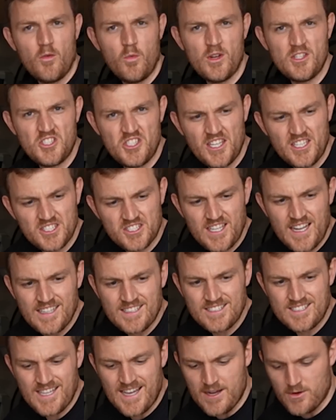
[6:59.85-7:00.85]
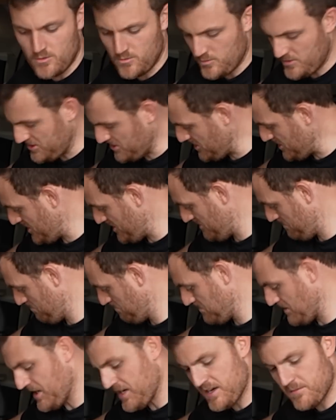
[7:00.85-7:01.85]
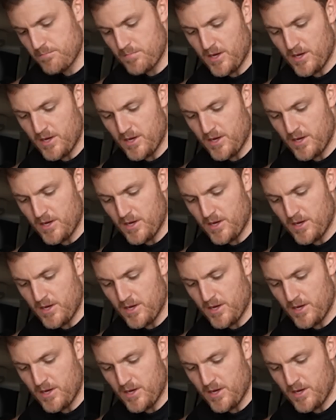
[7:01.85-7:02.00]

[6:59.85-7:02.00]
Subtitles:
which extends out, which is kind of